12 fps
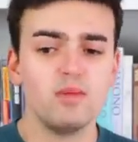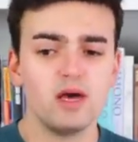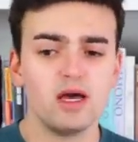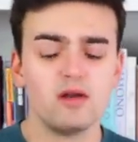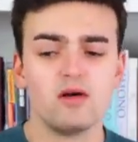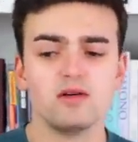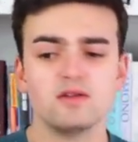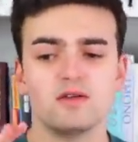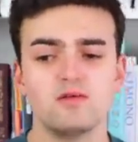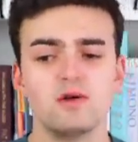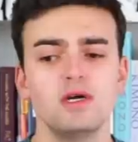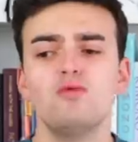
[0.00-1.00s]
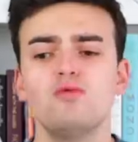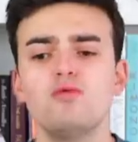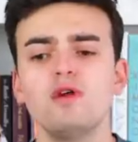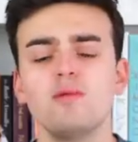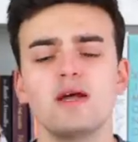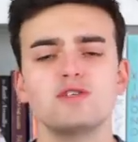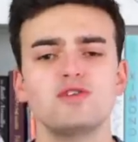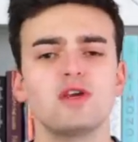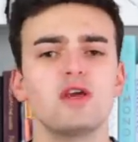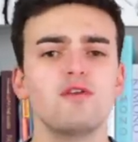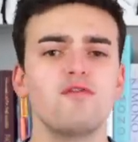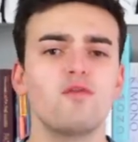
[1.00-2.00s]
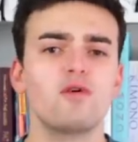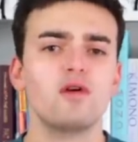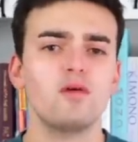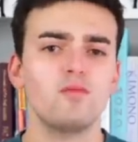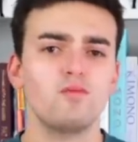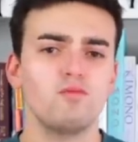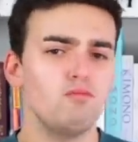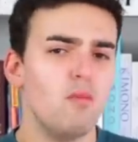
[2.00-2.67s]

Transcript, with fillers: but also reimagining it for a